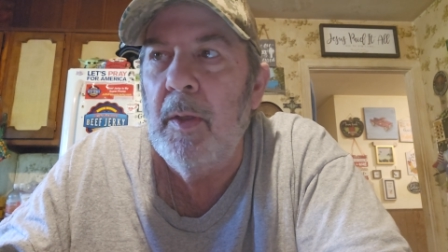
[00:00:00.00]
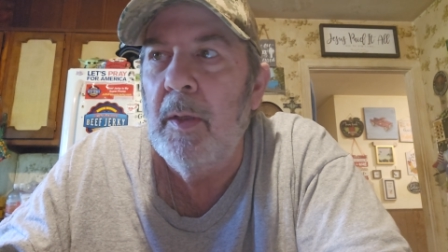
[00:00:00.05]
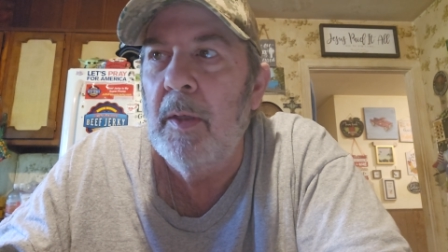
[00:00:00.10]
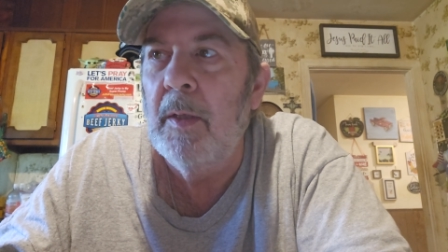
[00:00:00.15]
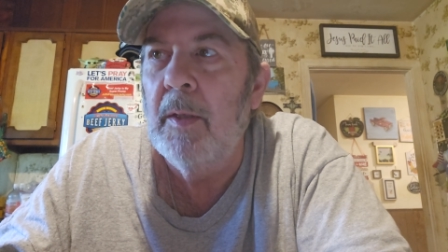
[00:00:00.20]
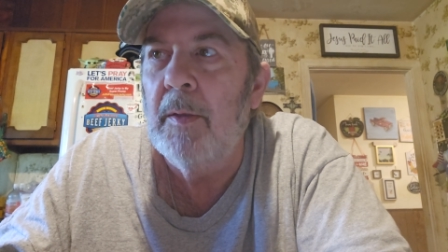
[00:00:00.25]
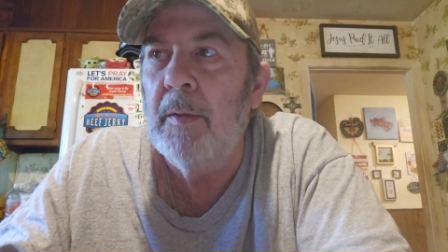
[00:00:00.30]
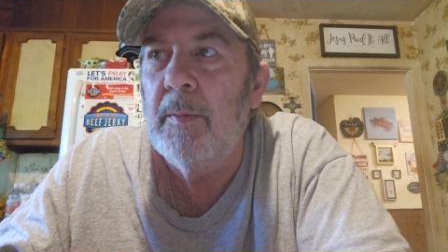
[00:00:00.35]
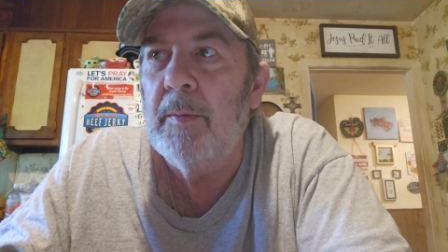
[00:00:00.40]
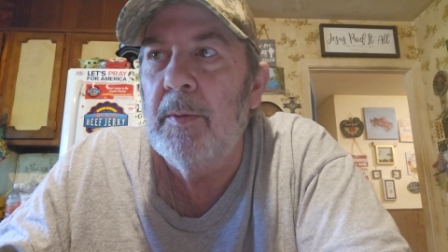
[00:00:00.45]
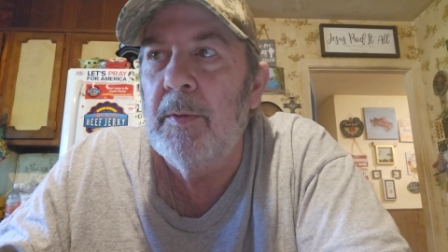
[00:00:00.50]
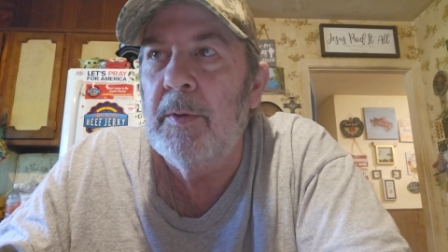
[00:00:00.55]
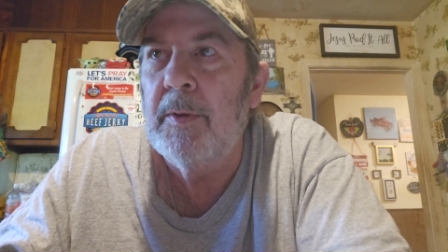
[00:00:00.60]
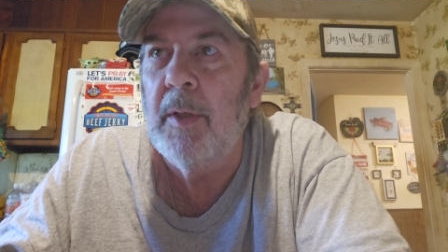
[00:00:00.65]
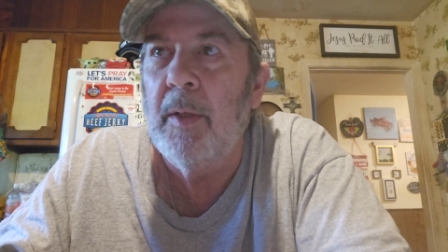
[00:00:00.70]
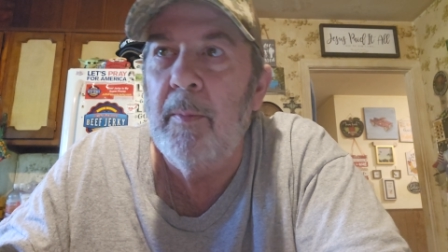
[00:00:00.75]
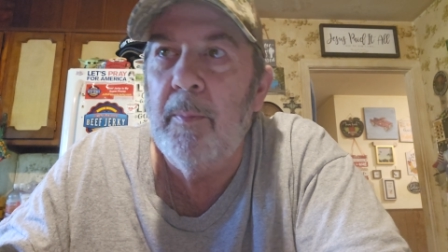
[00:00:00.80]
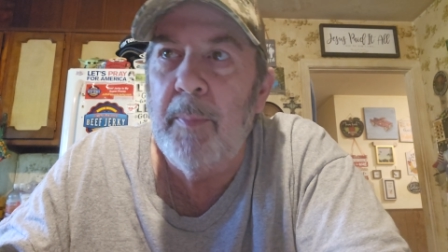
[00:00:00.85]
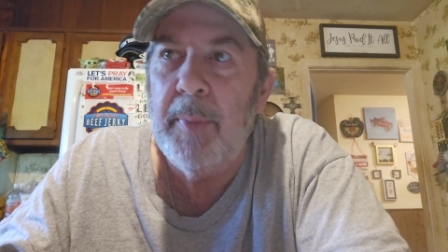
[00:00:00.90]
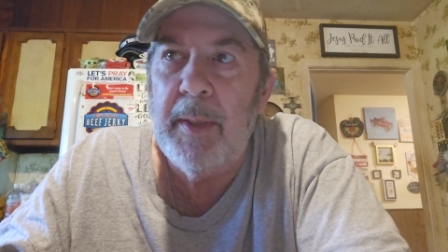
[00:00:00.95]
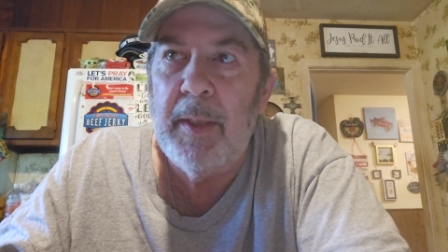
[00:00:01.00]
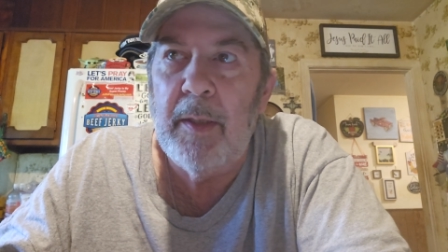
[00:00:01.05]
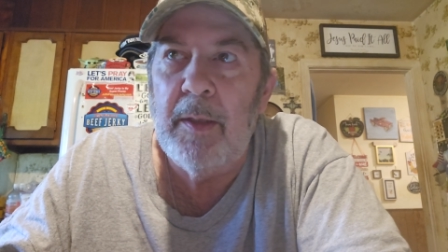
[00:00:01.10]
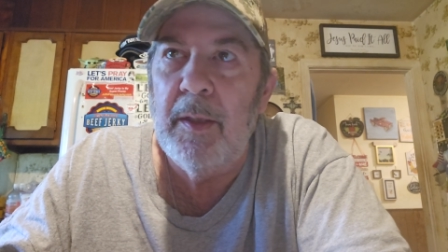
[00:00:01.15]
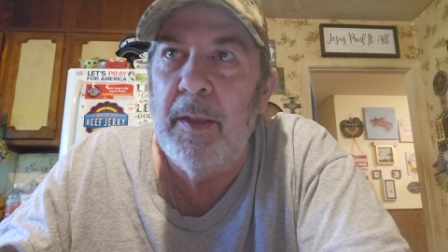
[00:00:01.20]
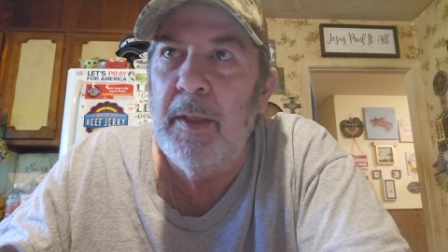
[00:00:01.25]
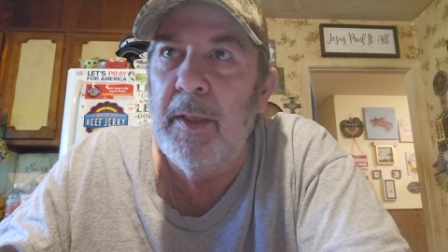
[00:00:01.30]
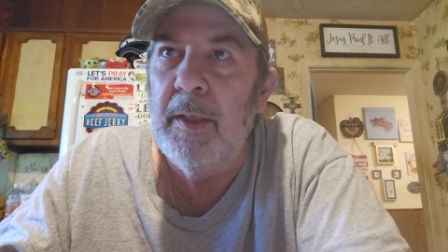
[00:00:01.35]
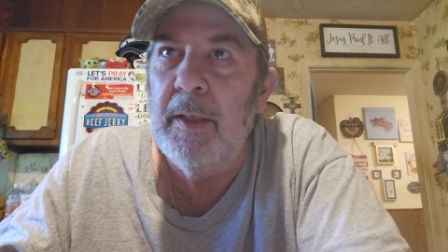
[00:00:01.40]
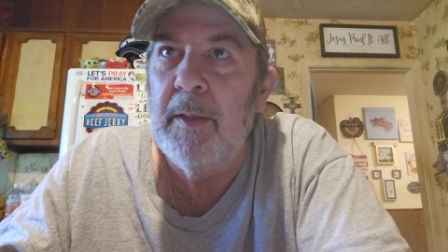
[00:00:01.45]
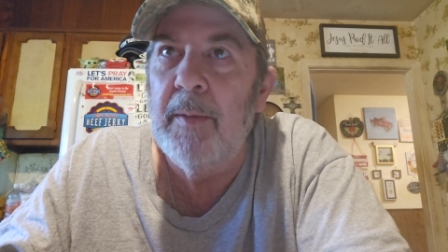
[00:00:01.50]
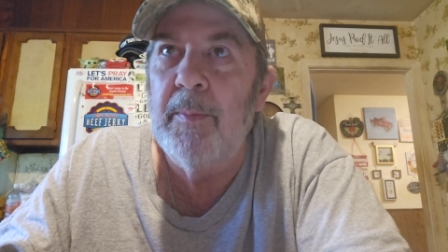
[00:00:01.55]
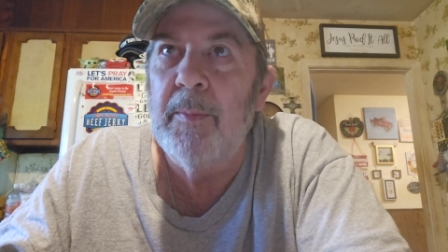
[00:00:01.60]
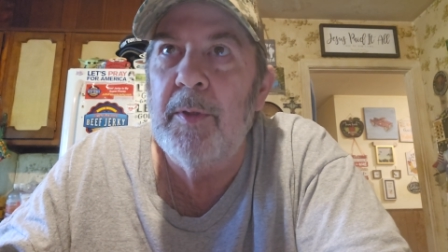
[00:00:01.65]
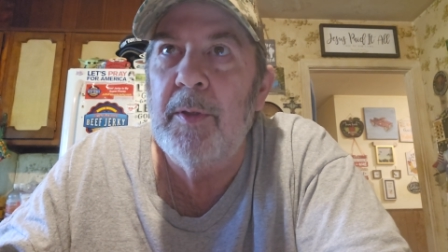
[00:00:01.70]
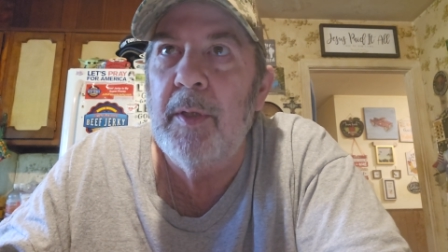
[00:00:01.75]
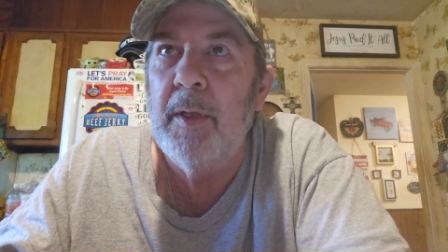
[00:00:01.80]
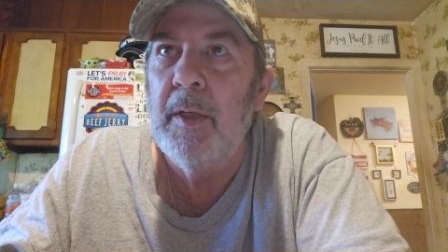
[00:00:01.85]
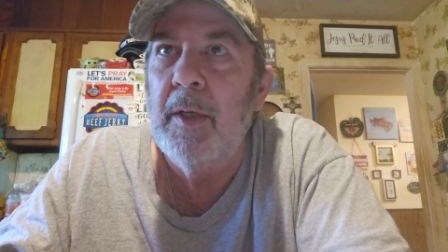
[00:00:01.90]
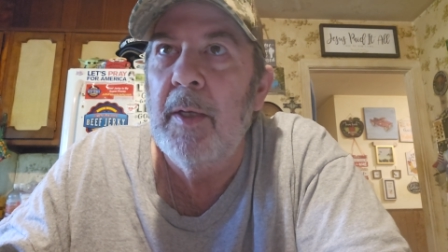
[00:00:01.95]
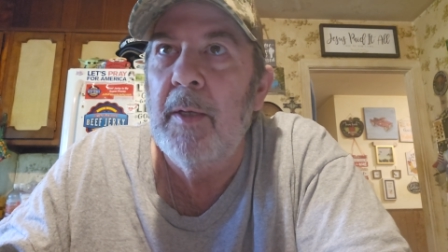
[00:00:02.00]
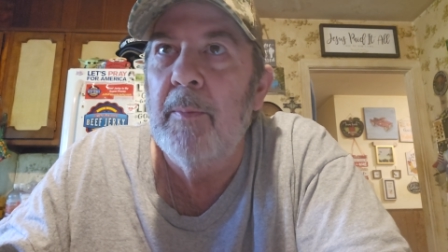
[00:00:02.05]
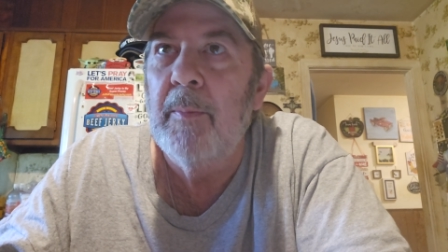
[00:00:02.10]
uh, some big limbs